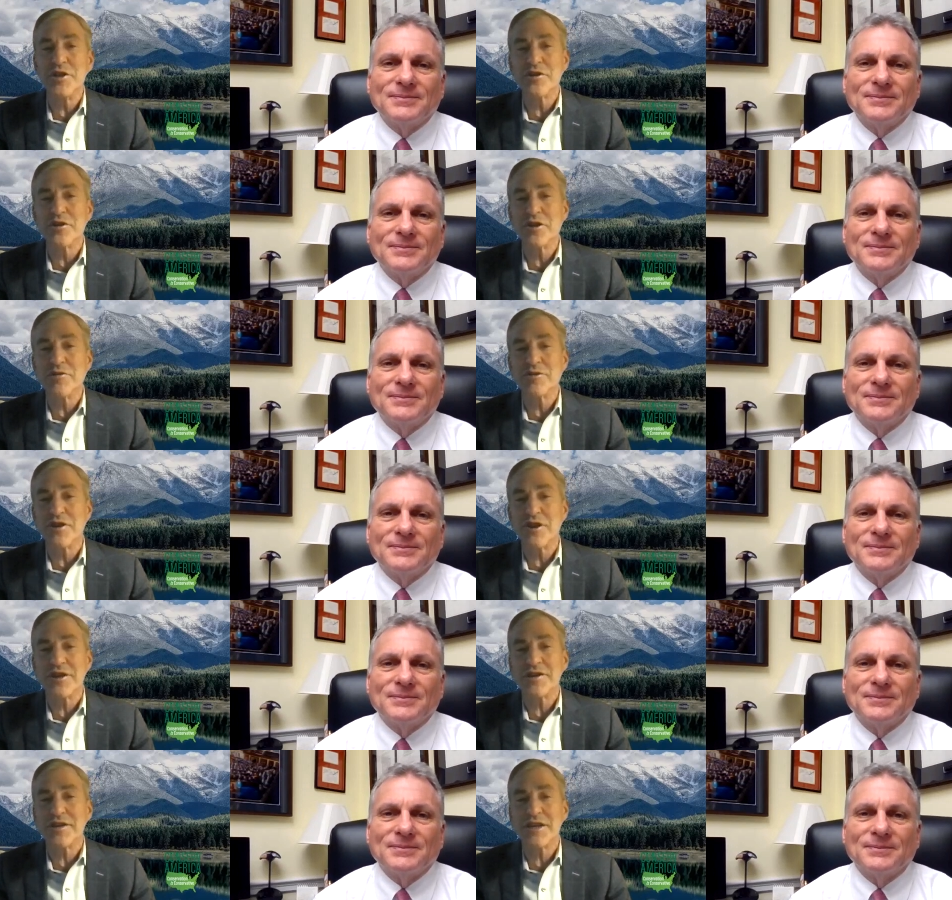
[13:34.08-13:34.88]
Speaker 1: year goes
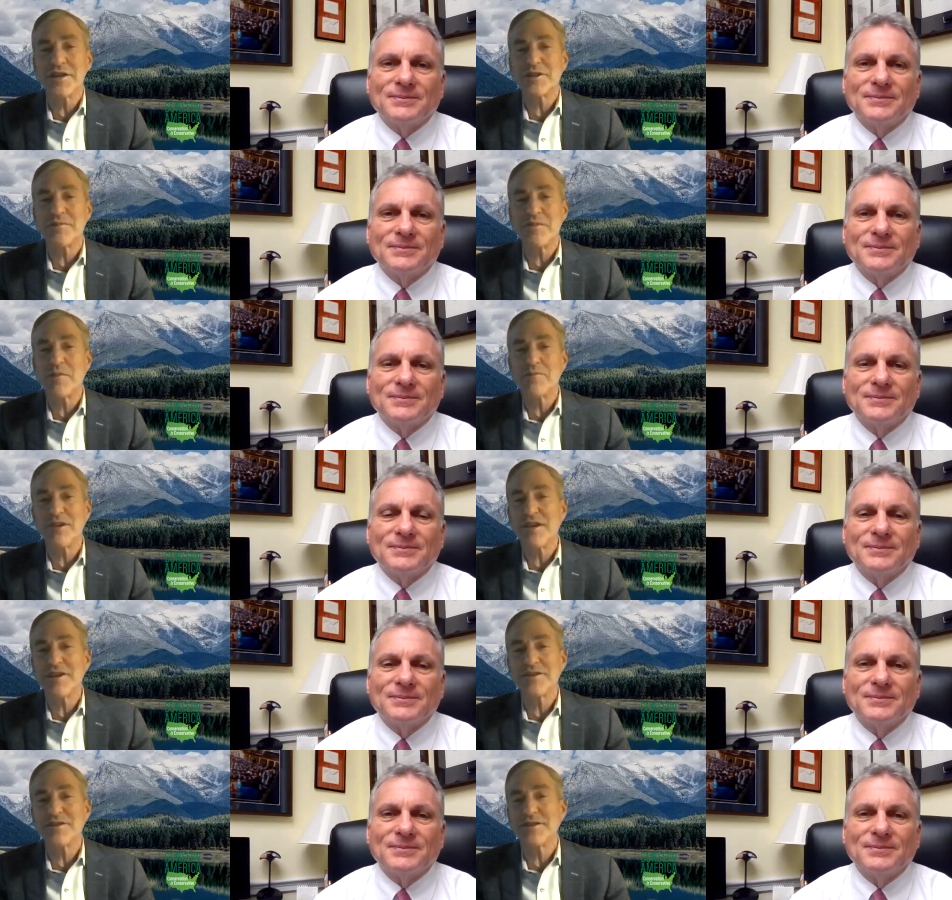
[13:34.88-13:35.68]
on to get some
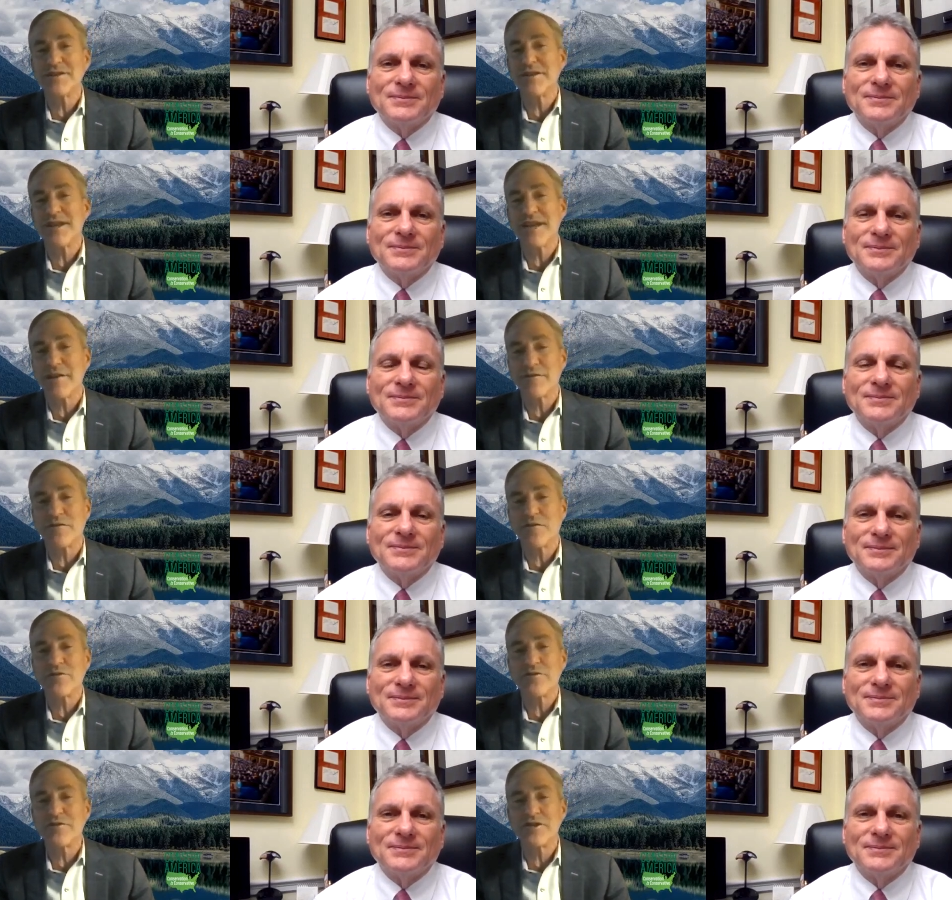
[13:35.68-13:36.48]
updates and have
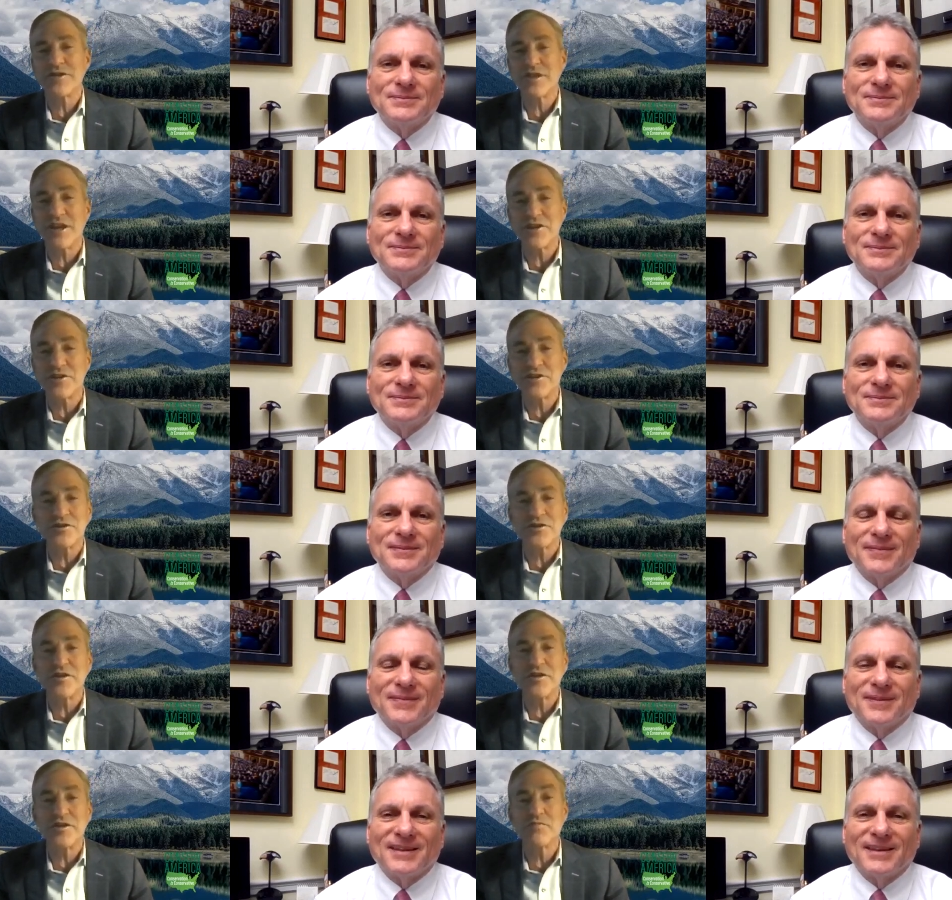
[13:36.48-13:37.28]
further
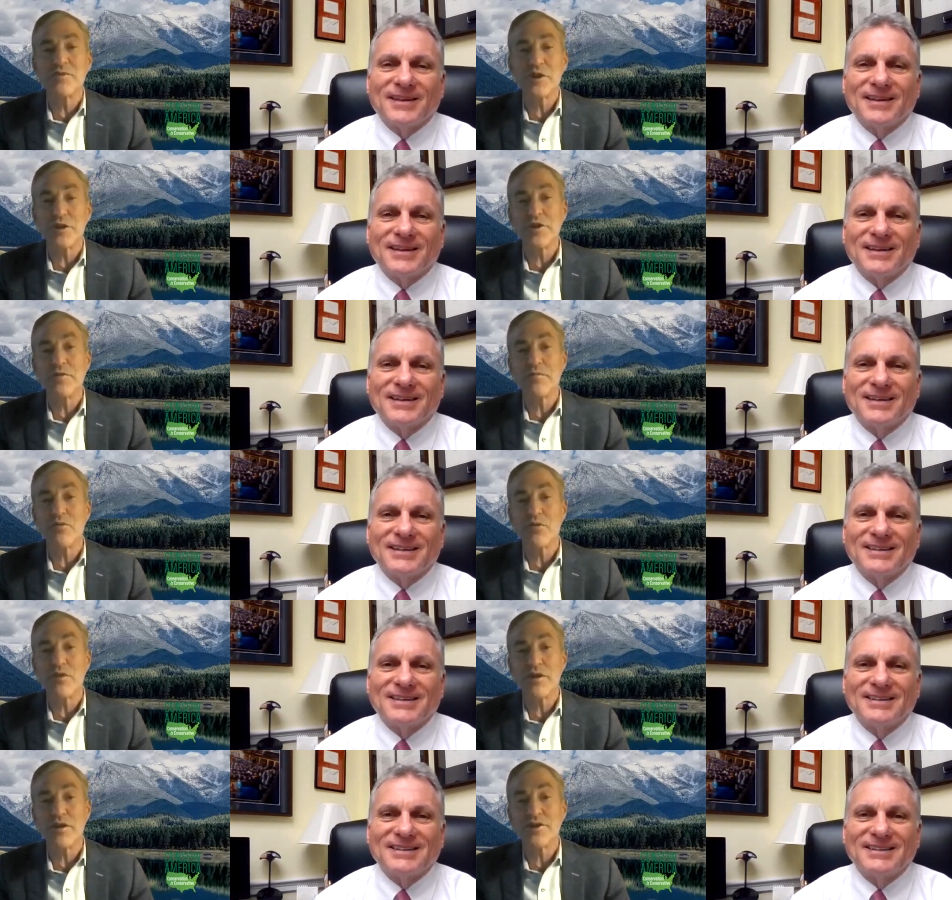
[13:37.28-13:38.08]
discussions on these really
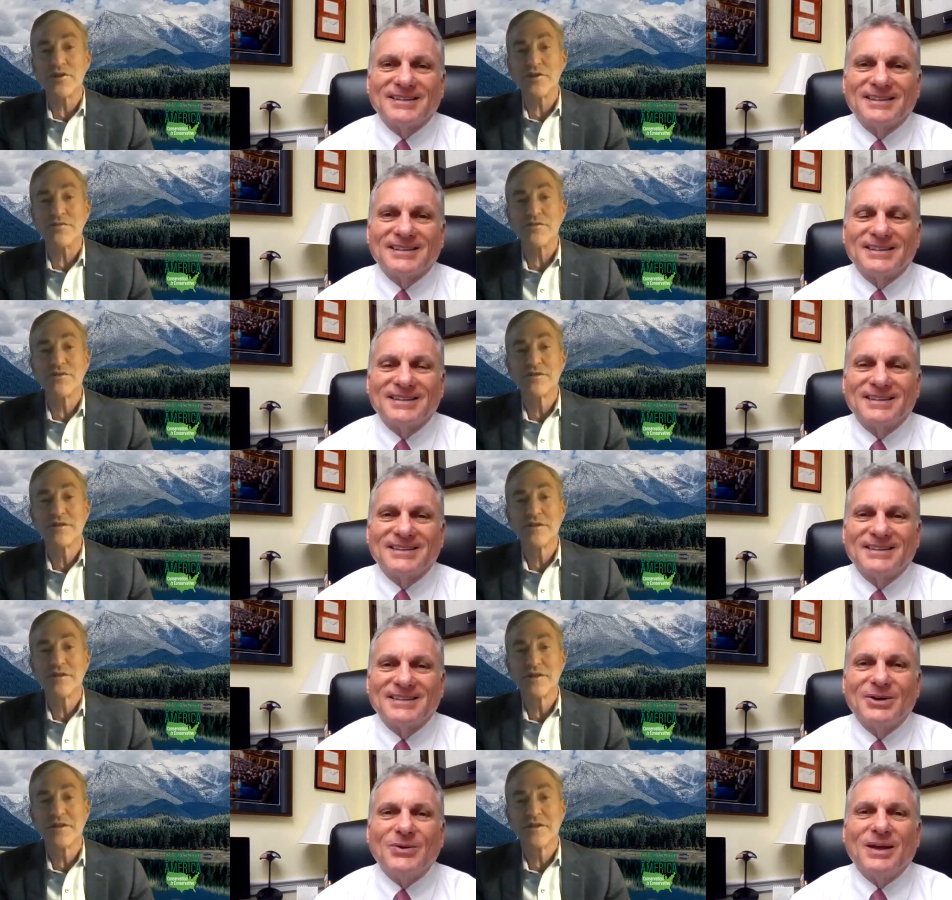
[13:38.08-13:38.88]
important issues.
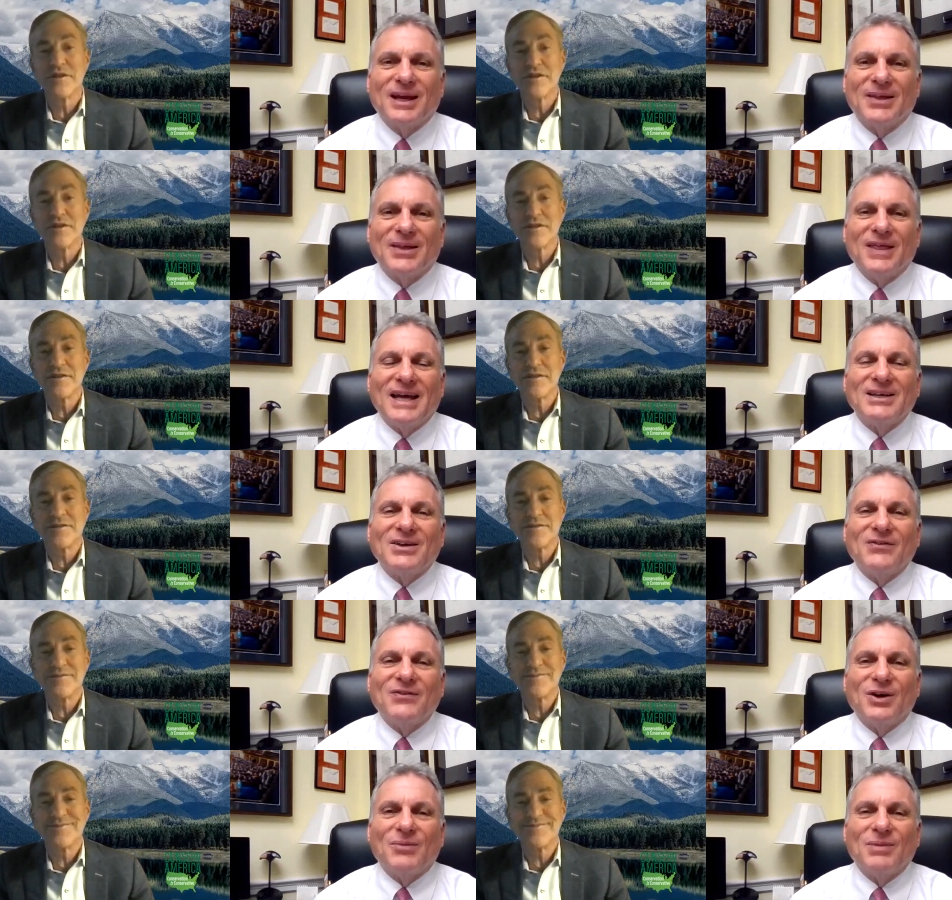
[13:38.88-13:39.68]
Speaker 2: Okay.
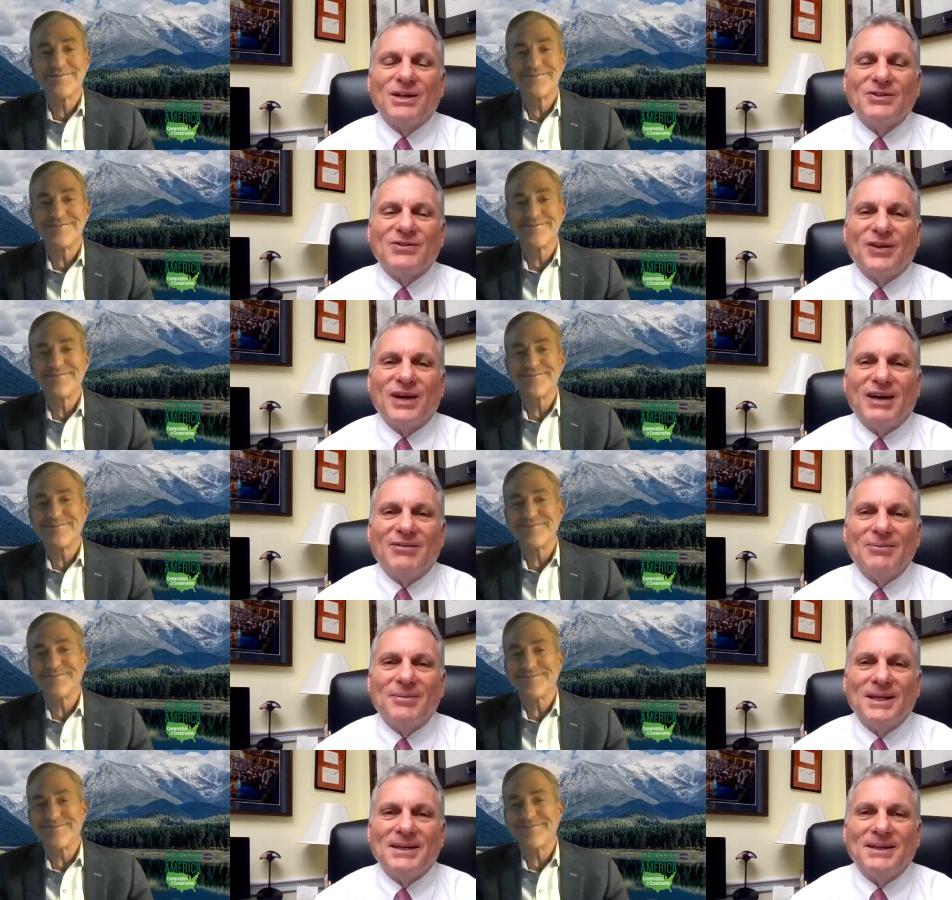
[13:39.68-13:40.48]
Thank you very much for
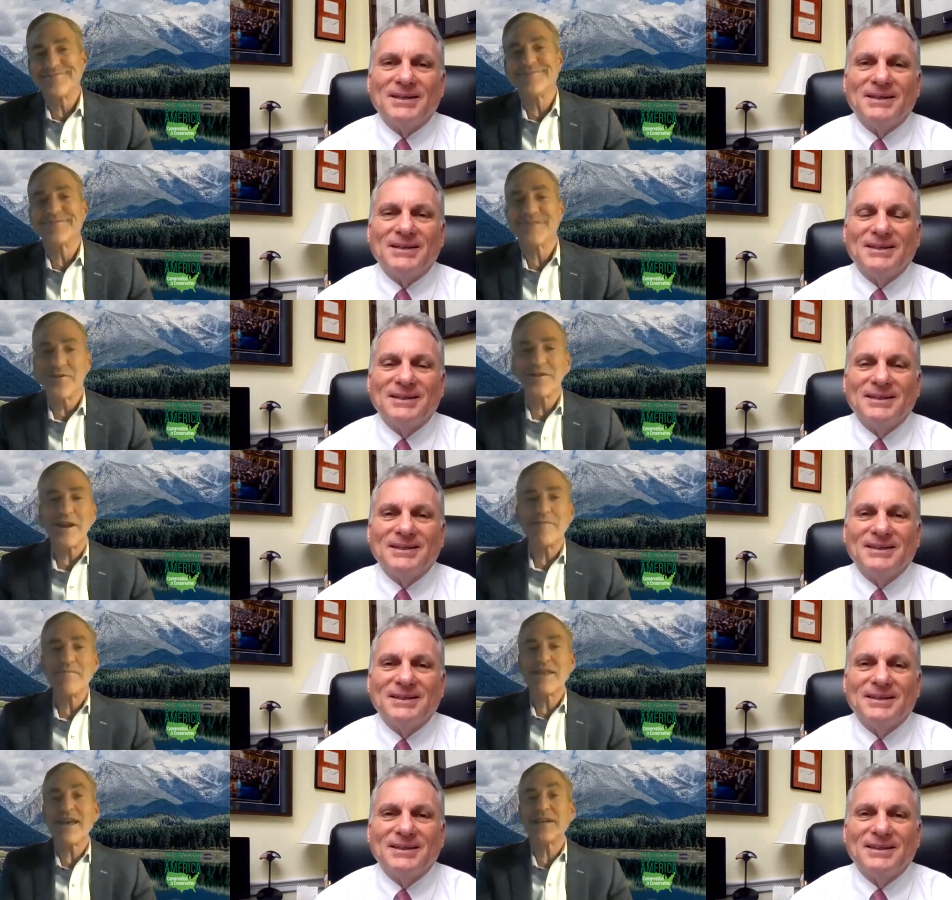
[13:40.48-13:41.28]
having me.
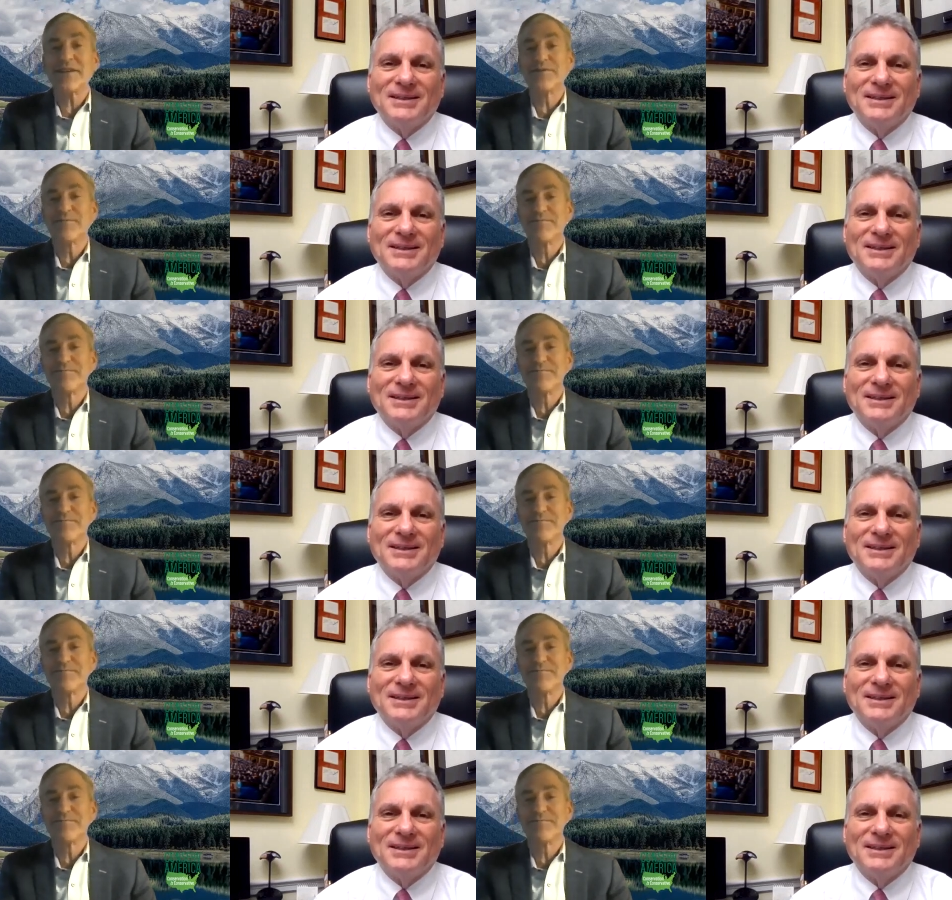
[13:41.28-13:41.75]
Okay. Thanks.